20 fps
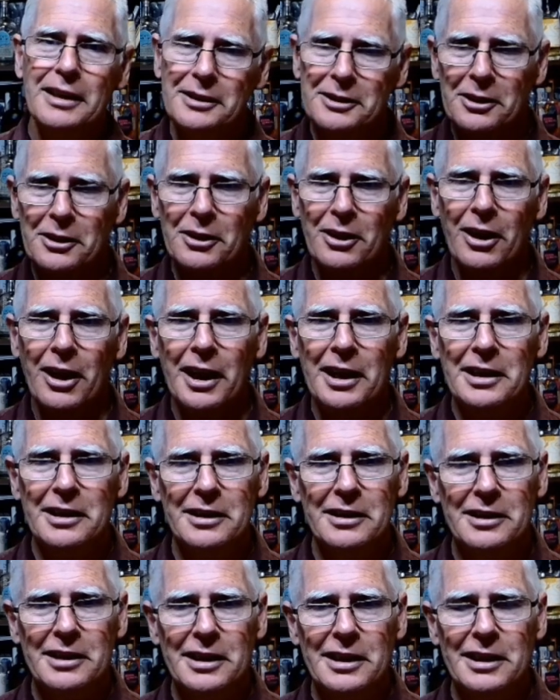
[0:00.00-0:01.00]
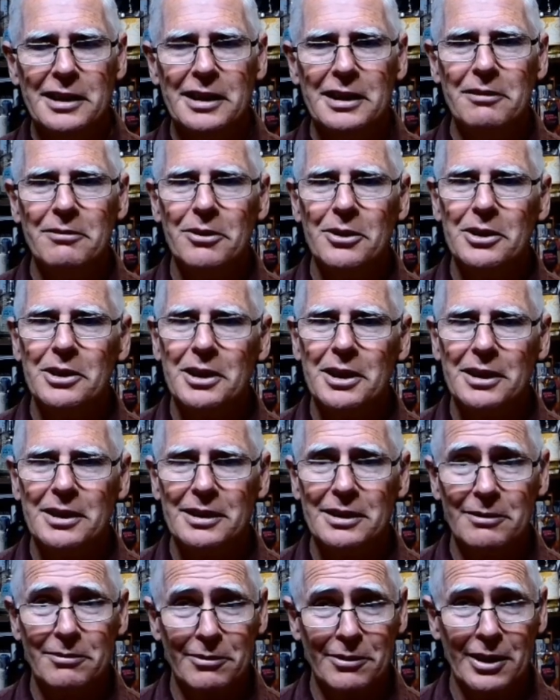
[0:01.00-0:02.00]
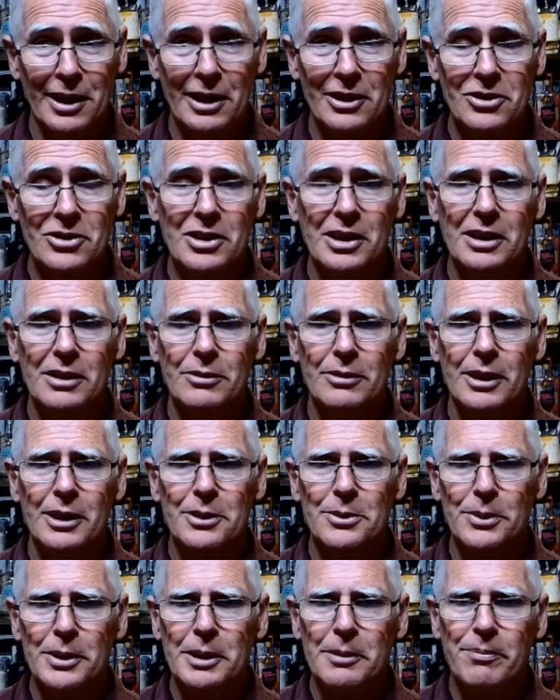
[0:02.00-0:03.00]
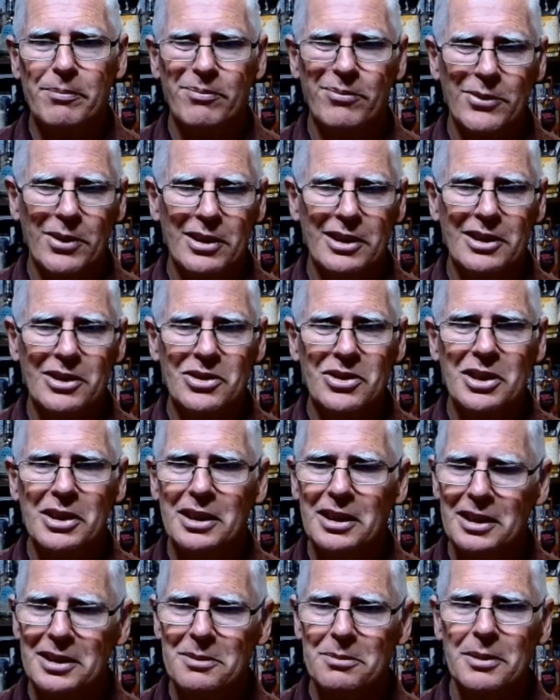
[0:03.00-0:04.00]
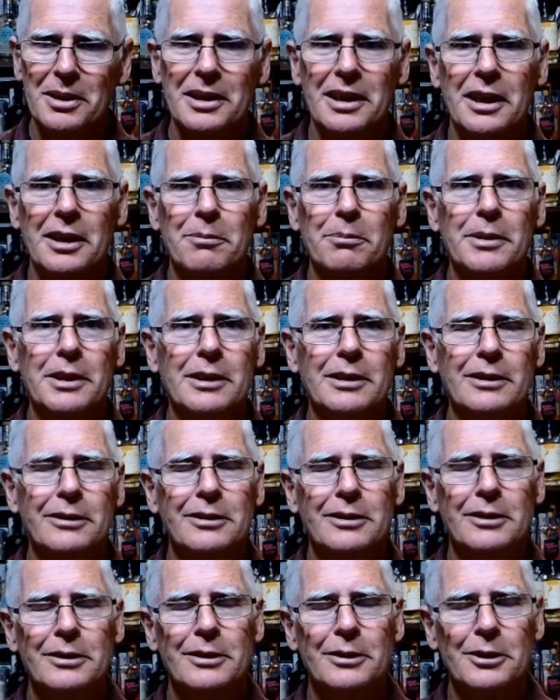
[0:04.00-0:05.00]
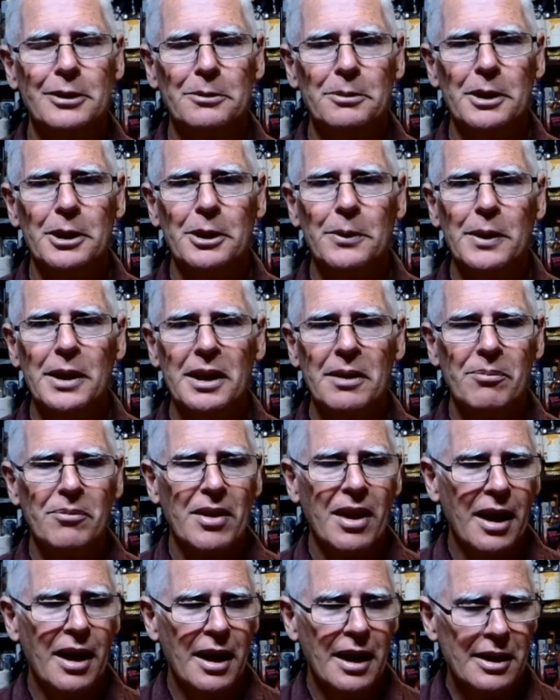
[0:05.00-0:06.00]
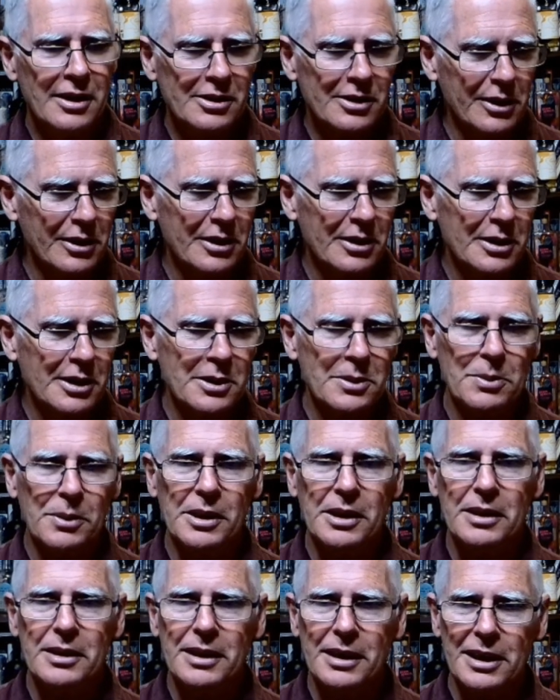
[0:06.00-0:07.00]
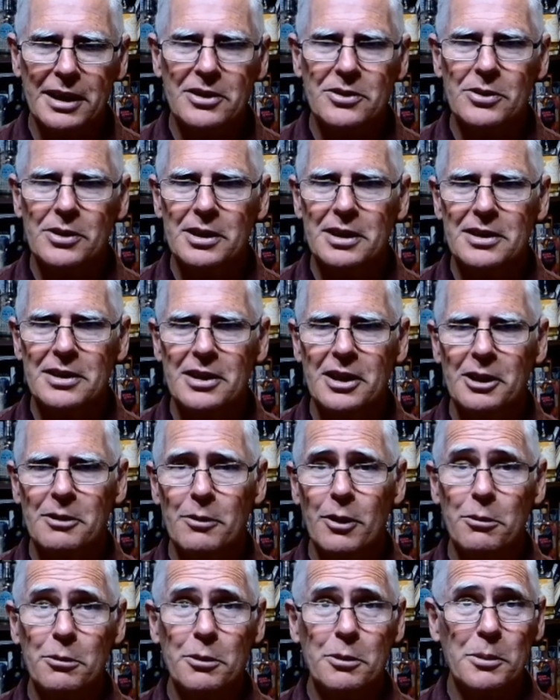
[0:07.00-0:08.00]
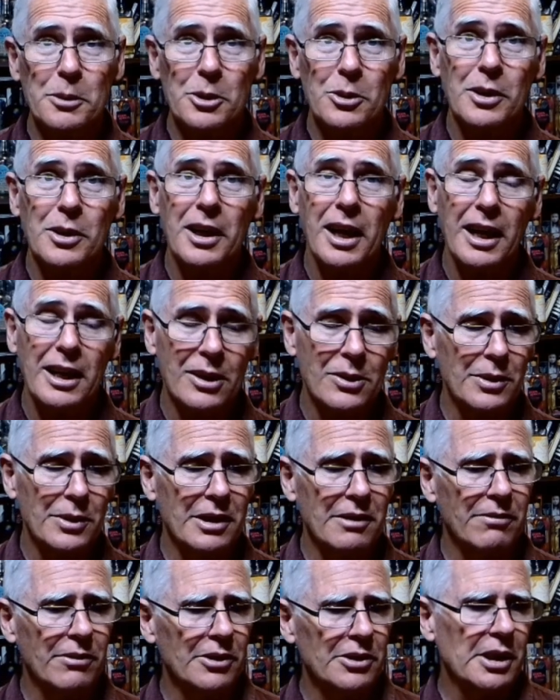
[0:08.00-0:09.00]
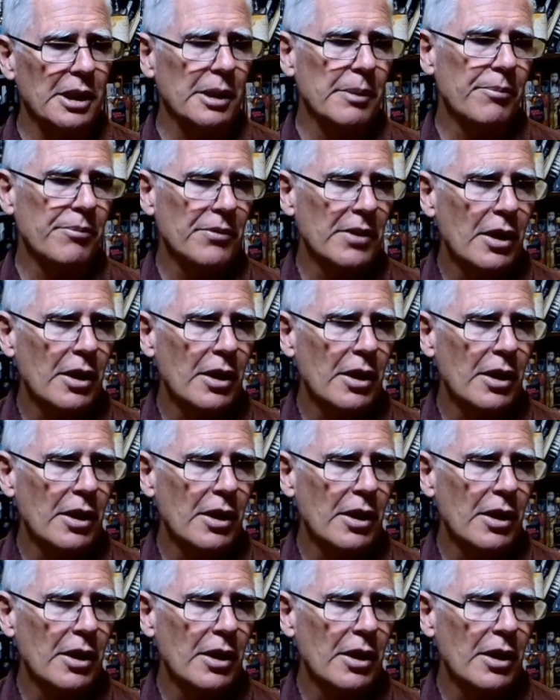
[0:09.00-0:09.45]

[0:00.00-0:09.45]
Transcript: So I did the Indian vodka last year, last week, not last year, hasn't been that big a, week. So this week, the extra is going to, I'm going to be doing a Greek vodka.